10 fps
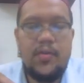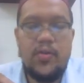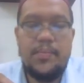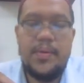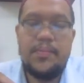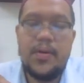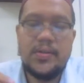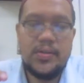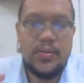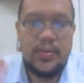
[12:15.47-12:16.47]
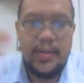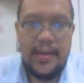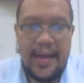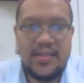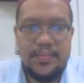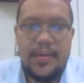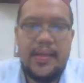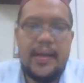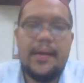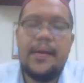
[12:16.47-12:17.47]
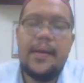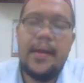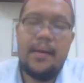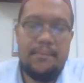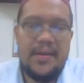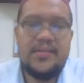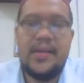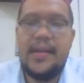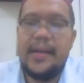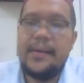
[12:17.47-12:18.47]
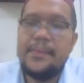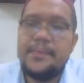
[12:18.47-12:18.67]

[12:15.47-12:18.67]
brought to the next meeting, basically.